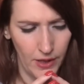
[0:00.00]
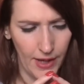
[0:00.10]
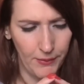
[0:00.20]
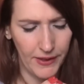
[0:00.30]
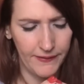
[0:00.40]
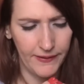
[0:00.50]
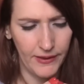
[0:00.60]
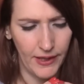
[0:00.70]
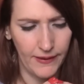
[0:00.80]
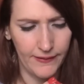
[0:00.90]
And we can see
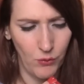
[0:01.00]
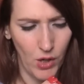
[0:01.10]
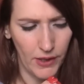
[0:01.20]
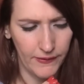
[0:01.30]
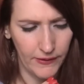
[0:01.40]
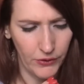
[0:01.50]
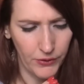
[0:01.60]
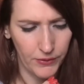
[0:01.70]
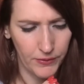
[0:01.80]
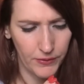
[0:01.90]
the Ace of Wands
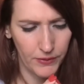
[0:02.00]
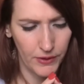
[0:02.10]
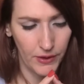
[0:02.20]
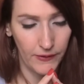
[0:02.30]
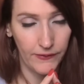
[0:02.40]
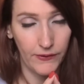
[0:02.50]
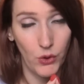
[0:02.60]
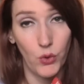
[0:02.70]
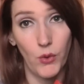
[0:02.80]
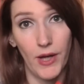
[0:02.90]
here.
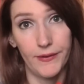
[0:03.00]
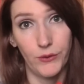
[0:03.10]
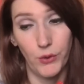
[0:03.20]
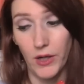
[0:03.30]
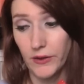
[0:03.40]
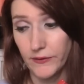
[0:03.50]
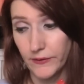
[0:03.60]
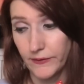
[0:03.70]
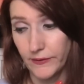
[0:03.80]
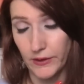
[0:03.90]
So as you guys
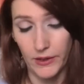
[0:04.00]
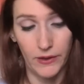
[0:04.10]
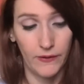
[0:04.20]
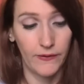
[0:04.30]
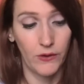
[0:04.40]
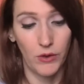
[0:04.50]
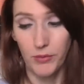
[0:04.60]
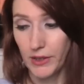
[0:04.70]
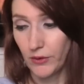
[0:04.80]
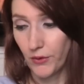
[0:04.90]
can see, this is going to
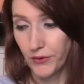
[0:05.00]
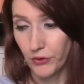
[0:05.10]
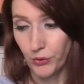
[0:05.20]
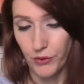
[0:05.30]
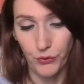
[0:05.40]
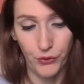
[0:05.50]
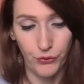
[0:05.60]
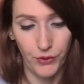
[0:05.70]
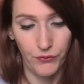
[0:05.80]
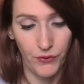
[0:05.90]
be on the 24th,
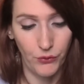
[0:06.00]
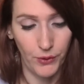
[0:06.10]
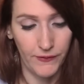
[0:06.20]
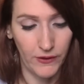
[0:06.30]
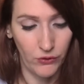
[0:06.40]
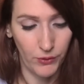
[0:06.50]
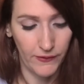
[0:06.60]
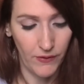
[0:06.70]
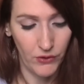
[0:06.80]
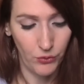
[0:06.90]
25th, 26th,
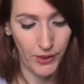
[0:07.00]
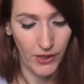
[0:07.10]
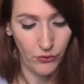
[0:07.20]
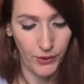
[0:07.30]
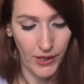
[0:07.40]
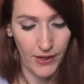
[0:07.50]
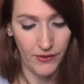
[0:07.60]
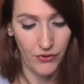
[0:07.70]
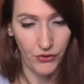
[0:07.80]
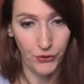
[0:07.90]
27th, 28th, 29th,
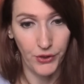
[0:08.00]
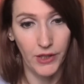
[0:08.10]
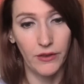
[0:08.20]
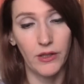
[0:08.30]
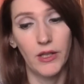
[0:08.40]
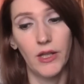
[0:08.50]
and 30th.